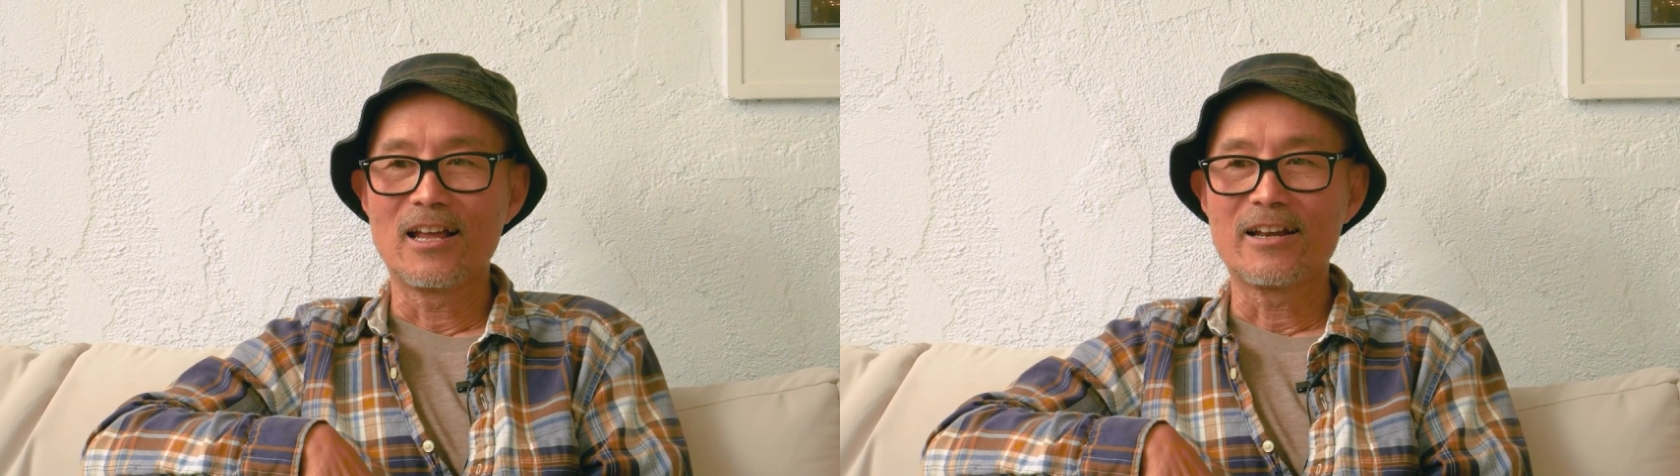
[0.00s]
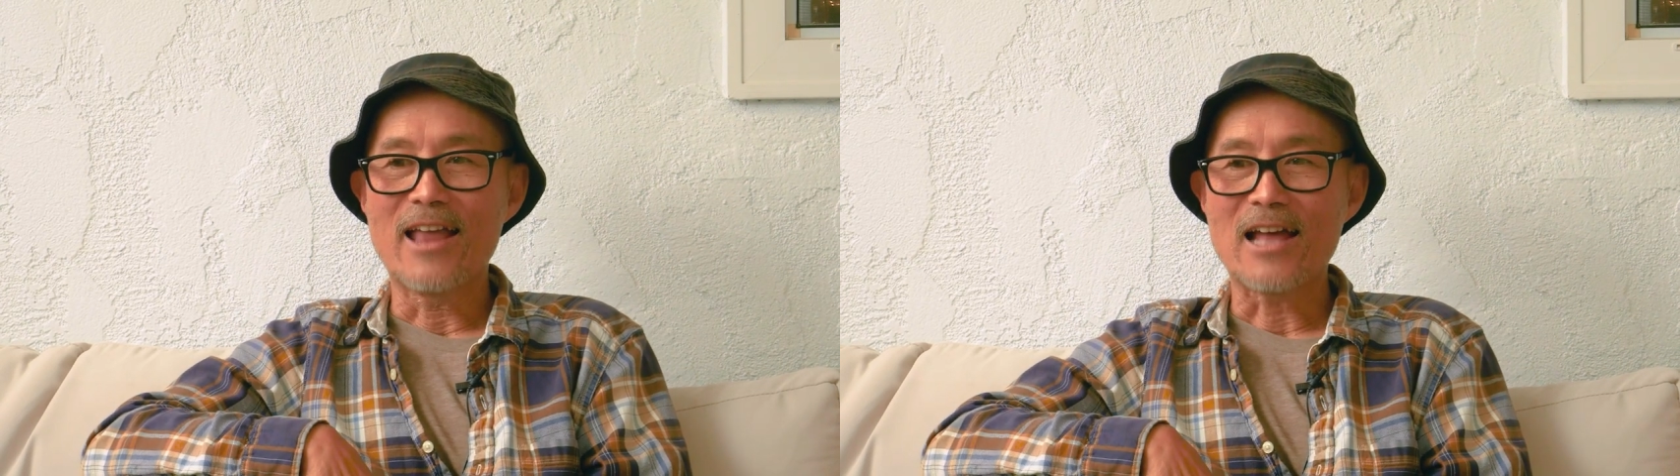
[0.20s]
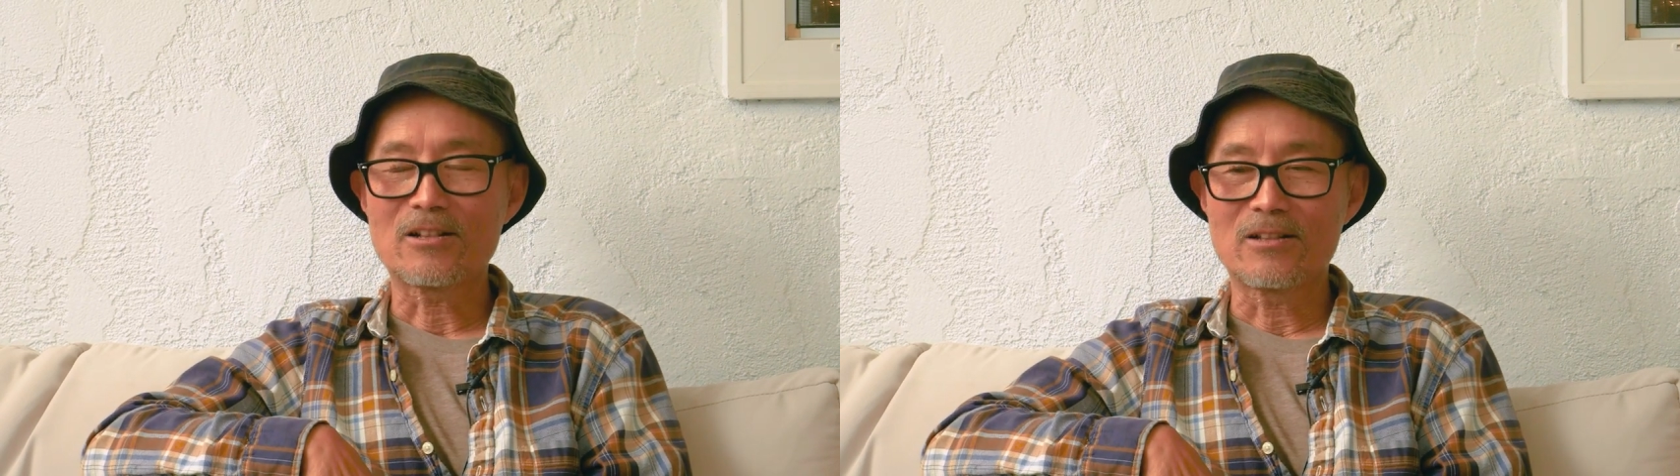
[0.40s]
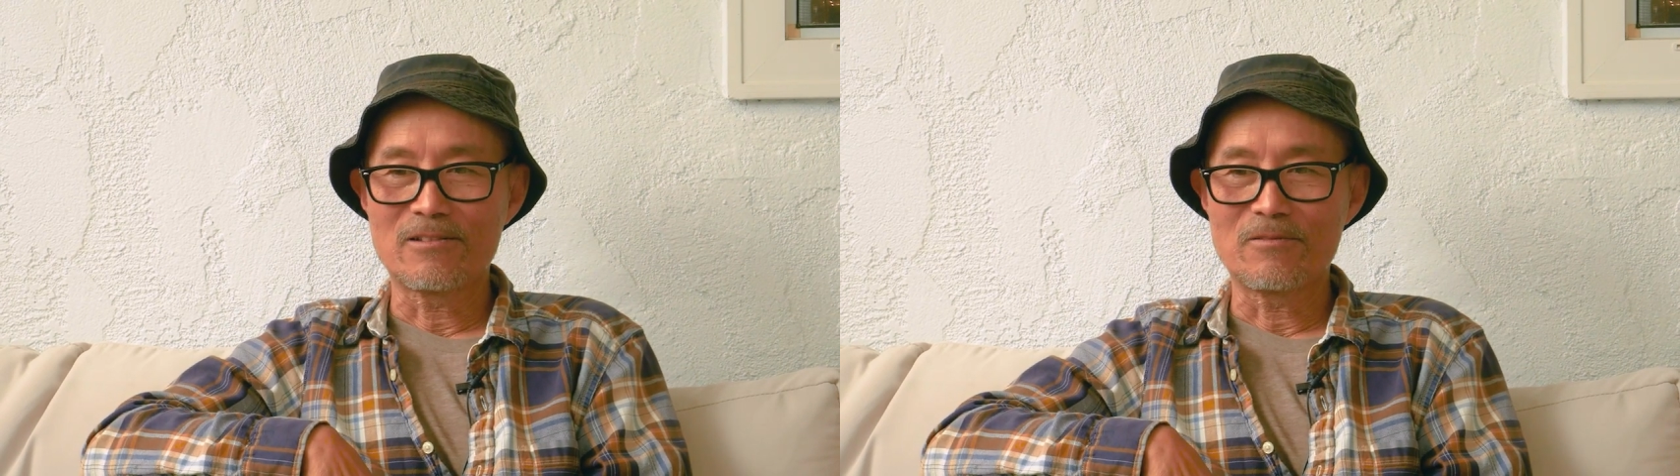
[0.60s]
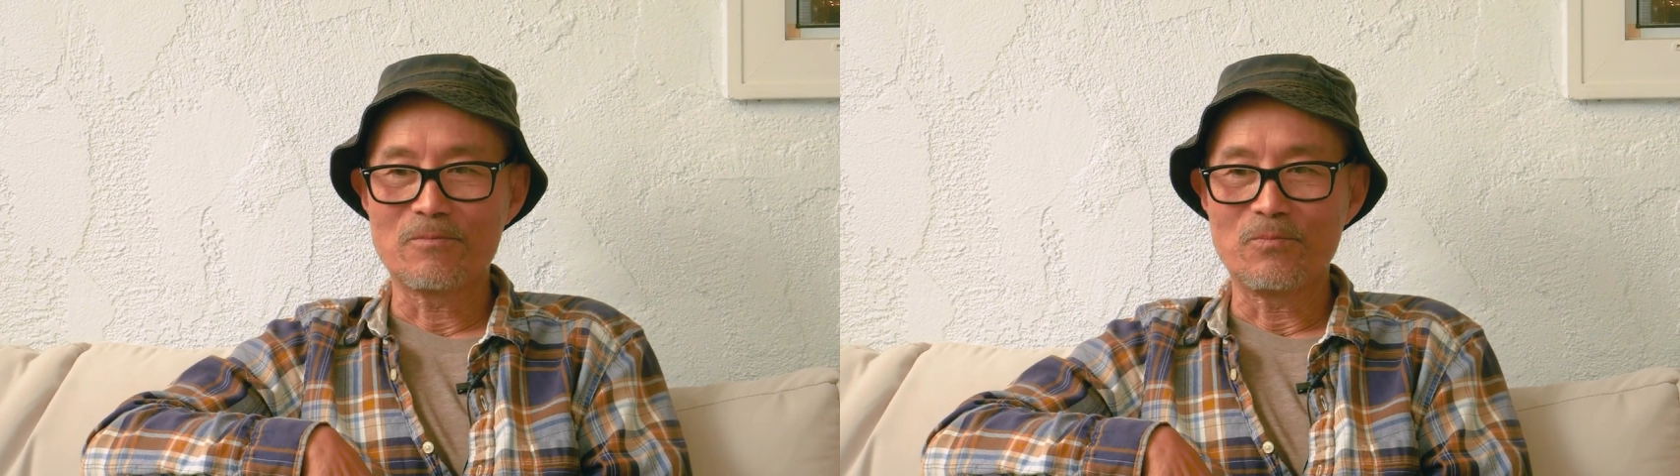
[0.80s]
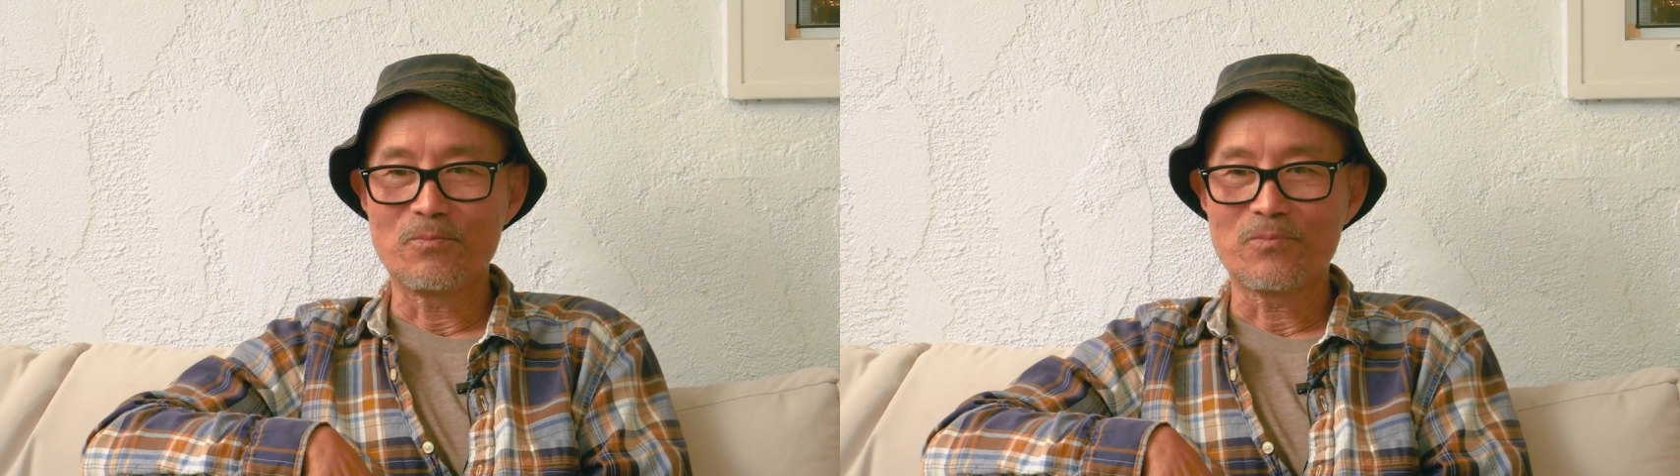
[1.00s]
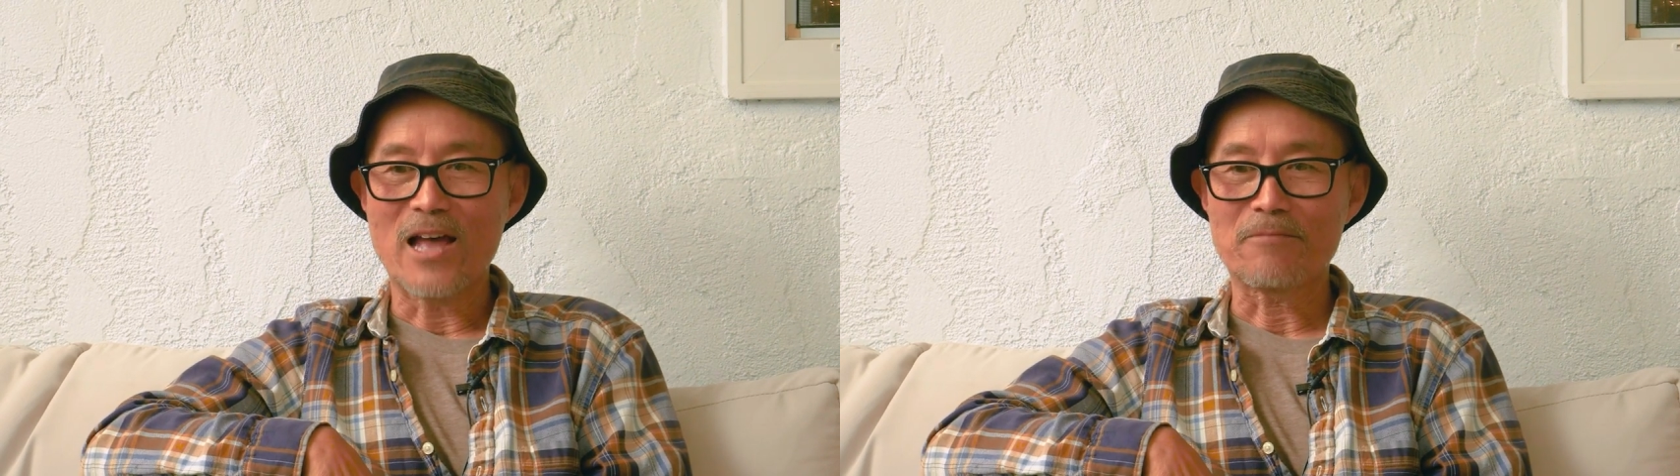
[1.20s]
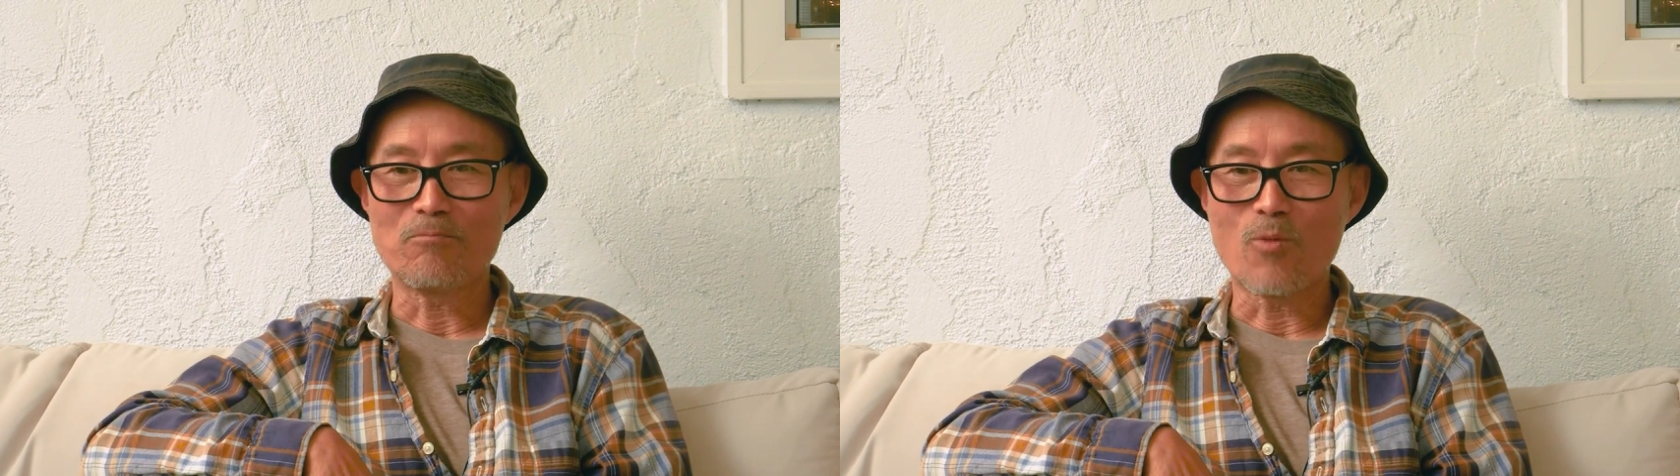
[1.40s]
That
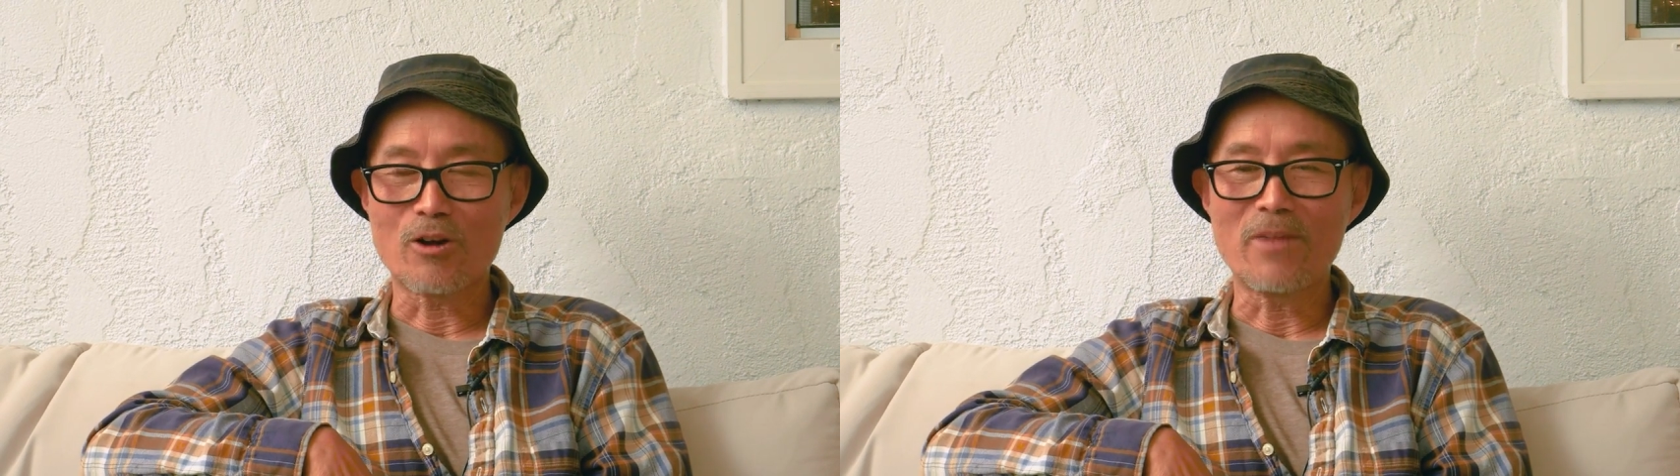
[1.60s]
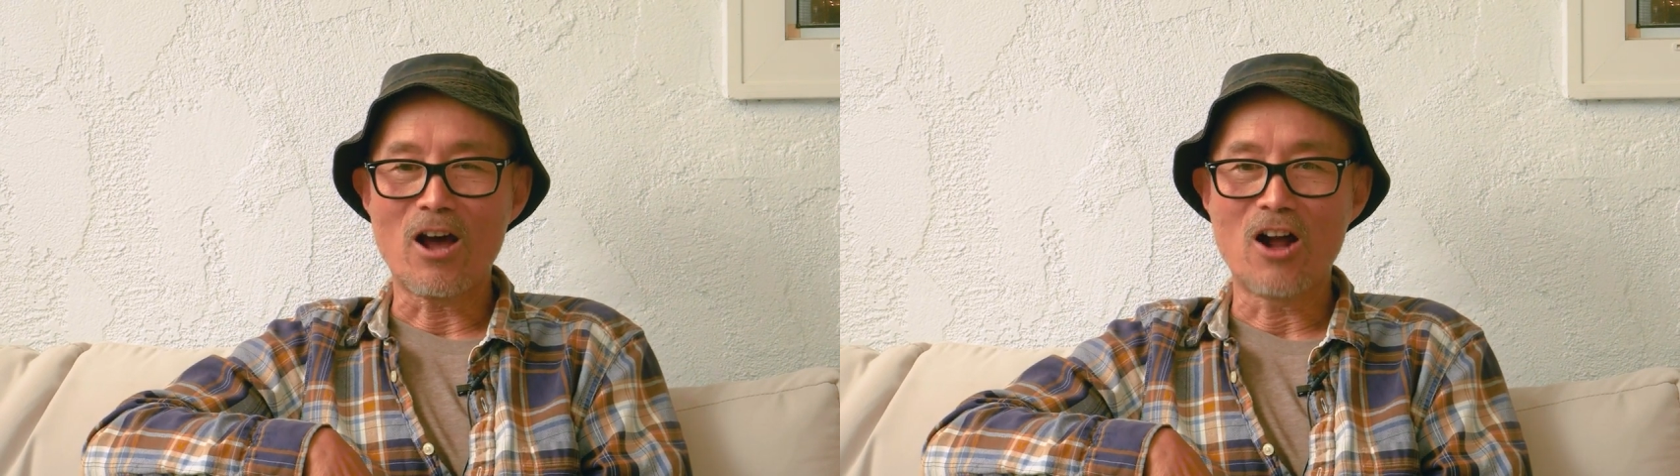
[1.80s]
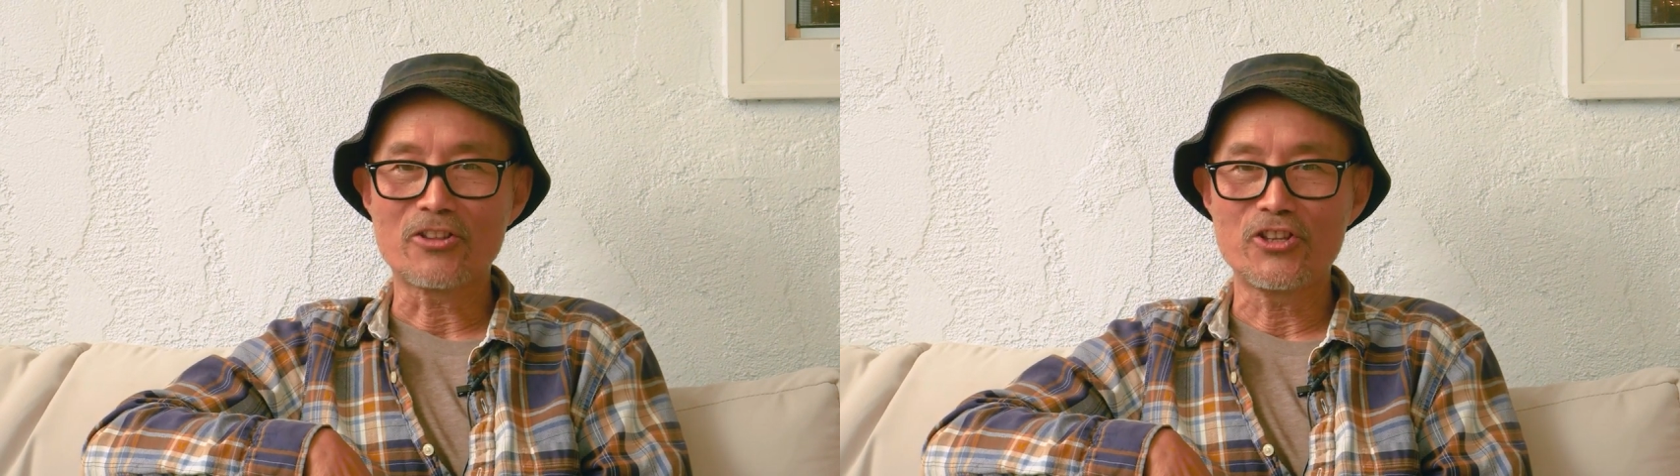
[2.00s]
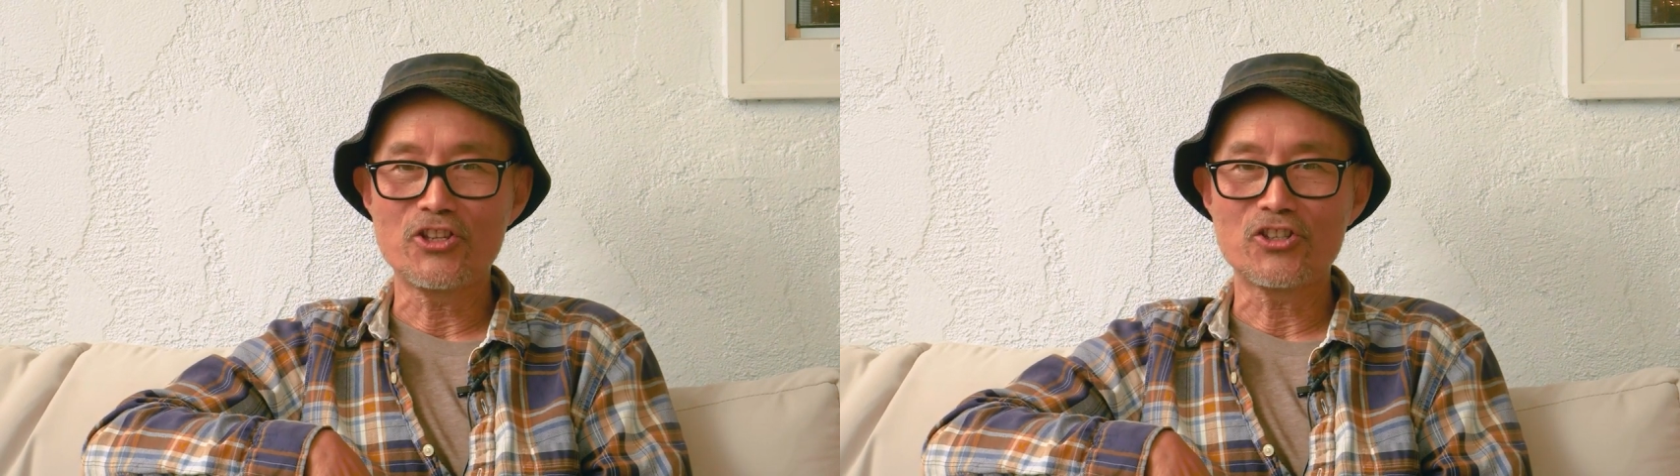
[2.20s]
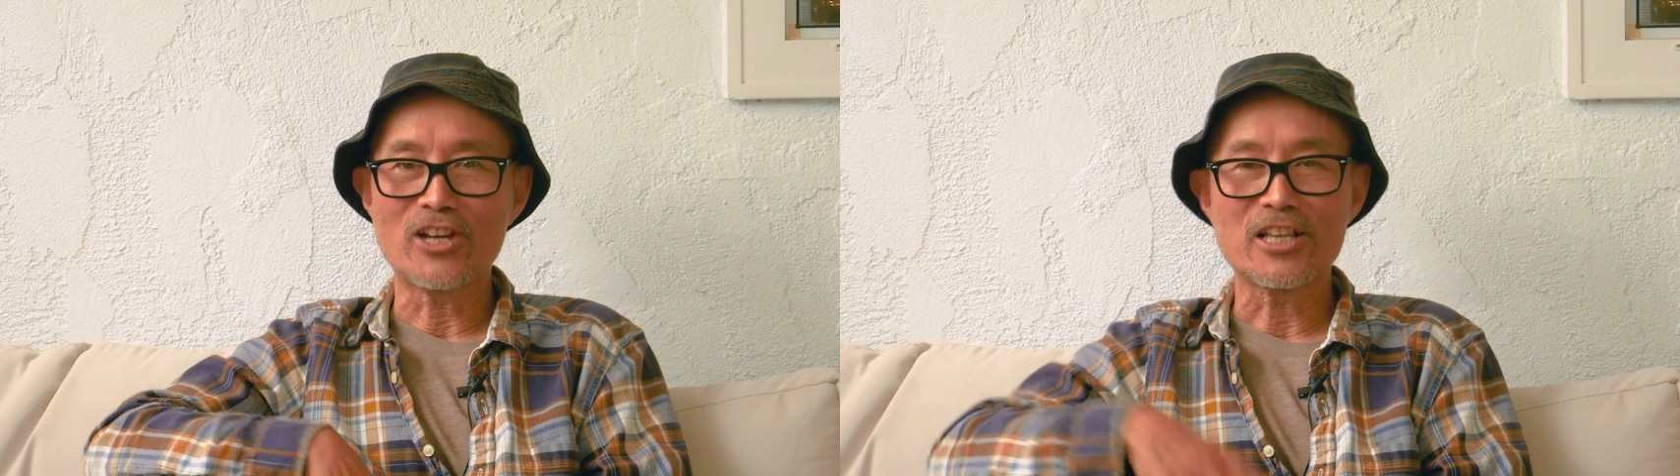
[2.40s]
one of my art teachers,